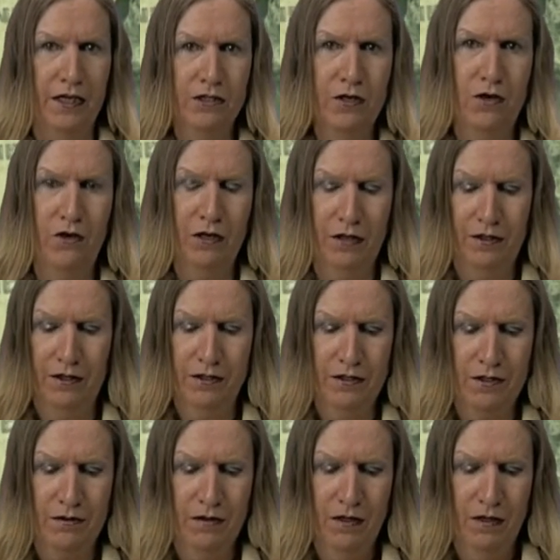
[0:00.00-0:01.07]
He's holding
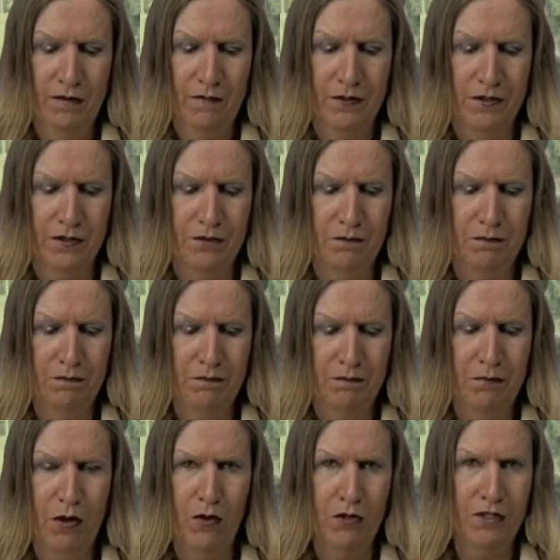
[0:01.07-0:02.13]
this
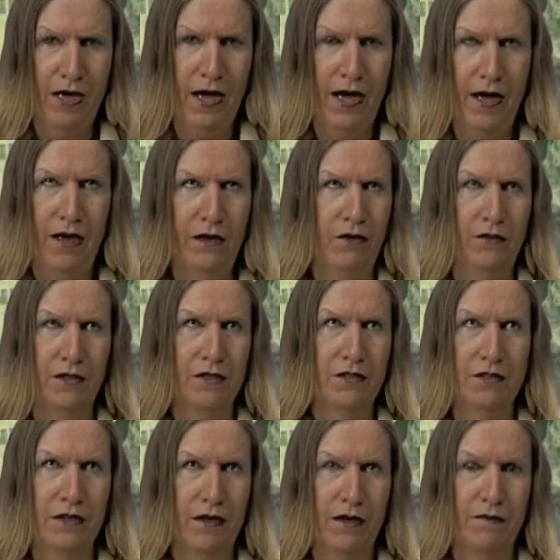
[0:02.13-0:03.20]
bow tie or
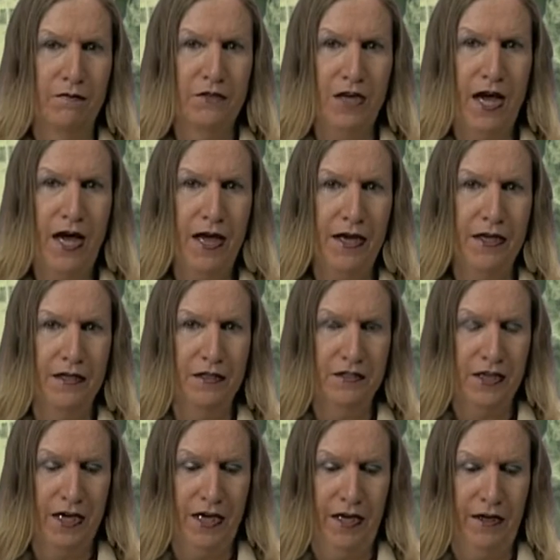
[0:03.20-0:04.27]
this tie in
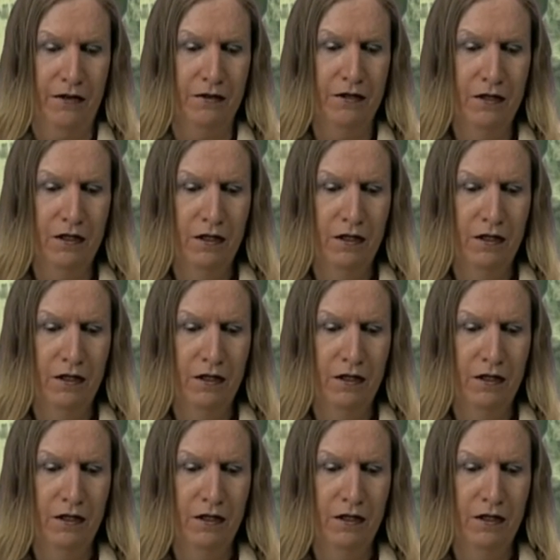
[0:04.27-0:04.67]
his hand,